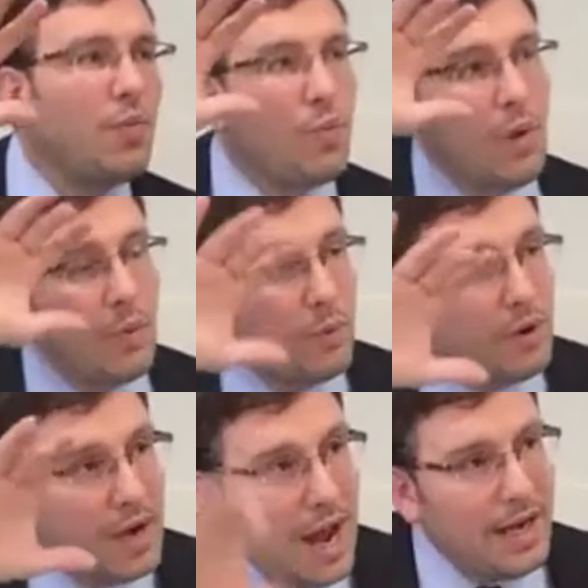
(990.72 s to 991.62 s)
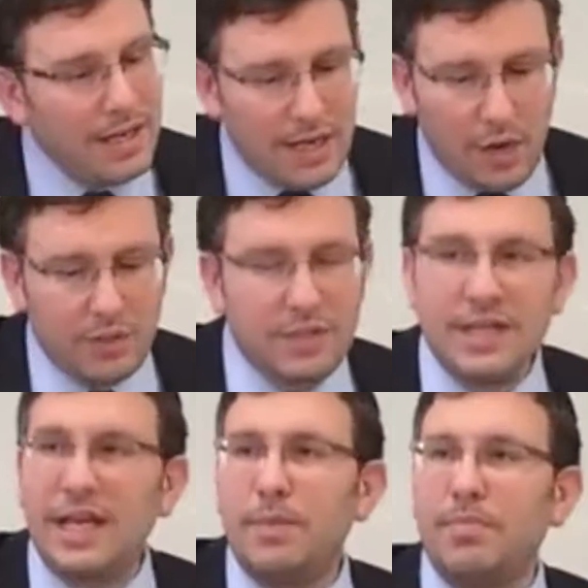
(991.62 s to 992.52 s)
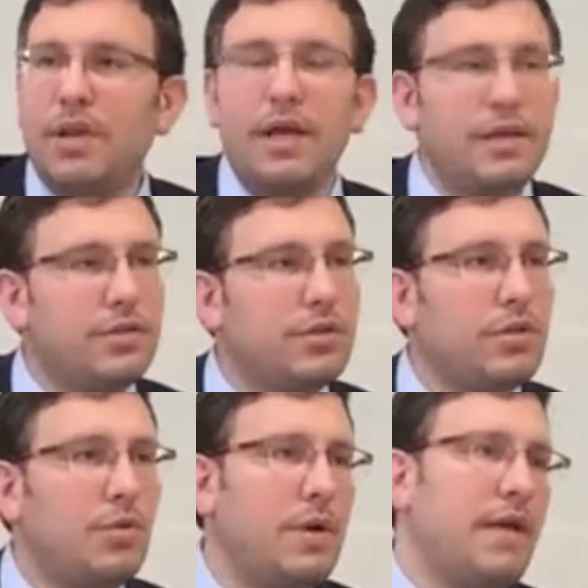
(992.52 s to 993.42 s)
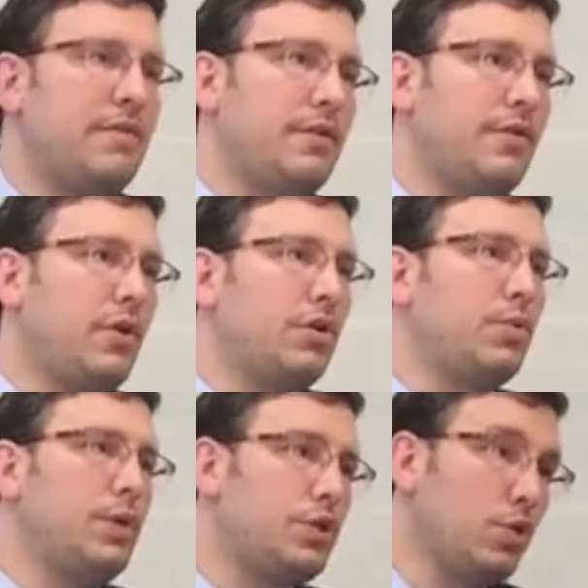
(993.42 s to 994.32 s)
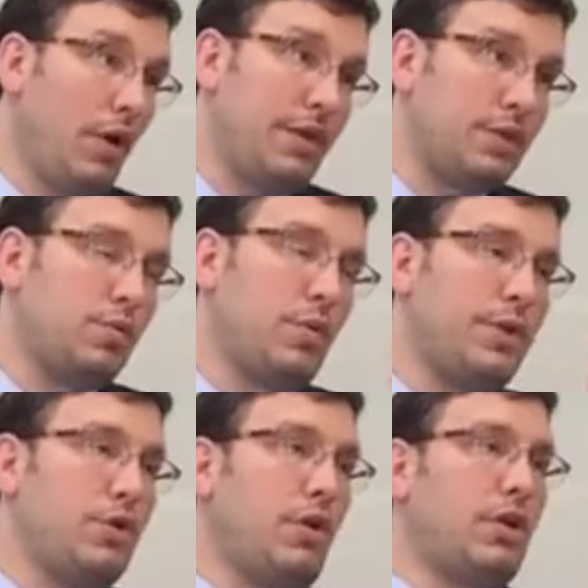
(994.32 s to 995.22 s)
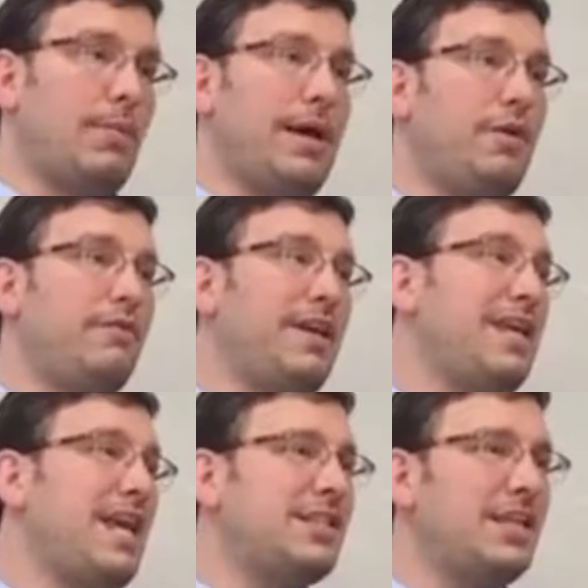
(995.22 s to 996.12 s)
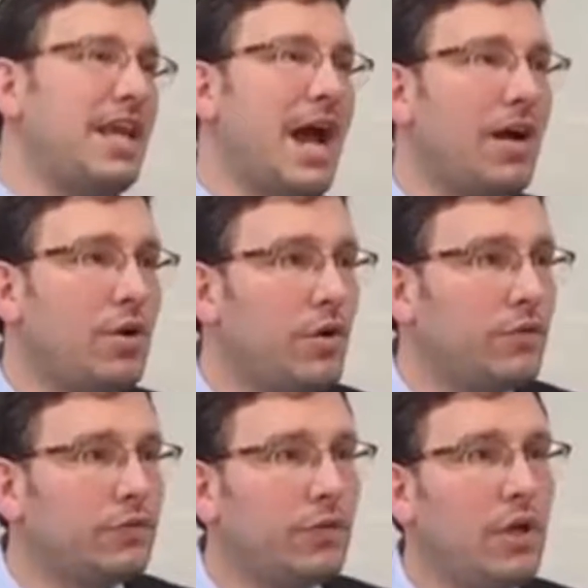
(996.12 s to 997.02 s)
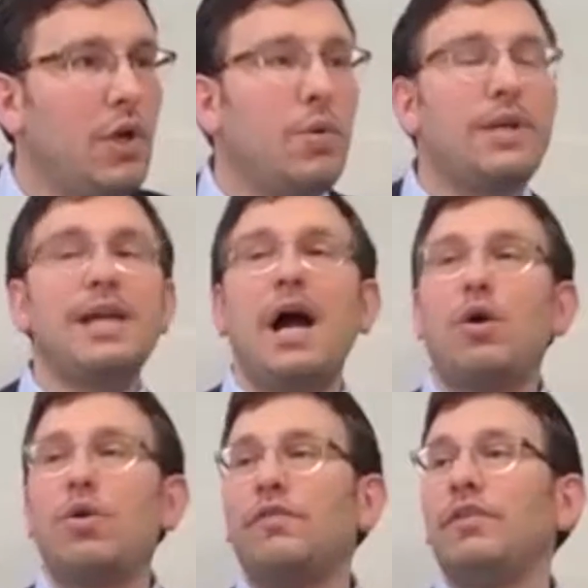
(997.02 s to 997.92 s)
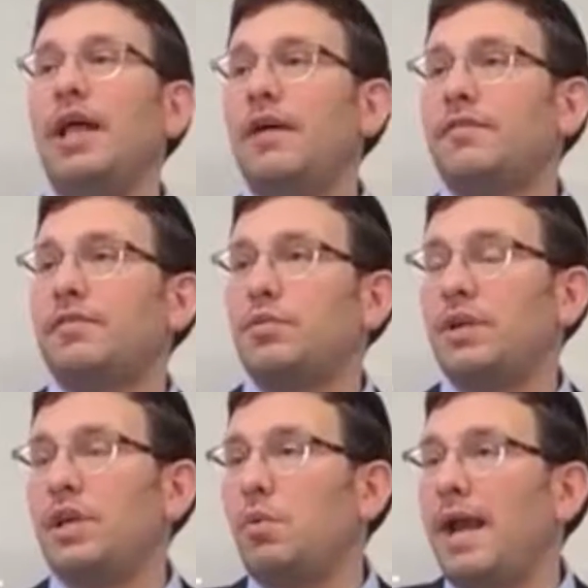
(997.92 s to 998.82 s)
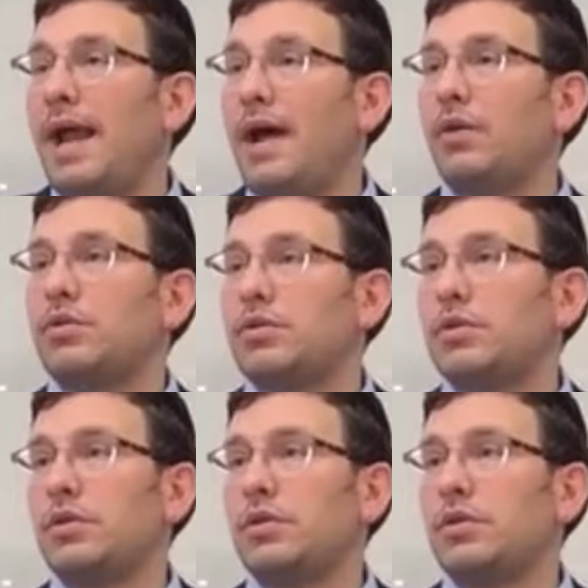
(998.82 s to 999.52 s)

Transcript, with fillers: when we're not in our steady place, we have difficulty. We saw this when we talked about Vayetze Yaakov. When Yaakov left, when he went out,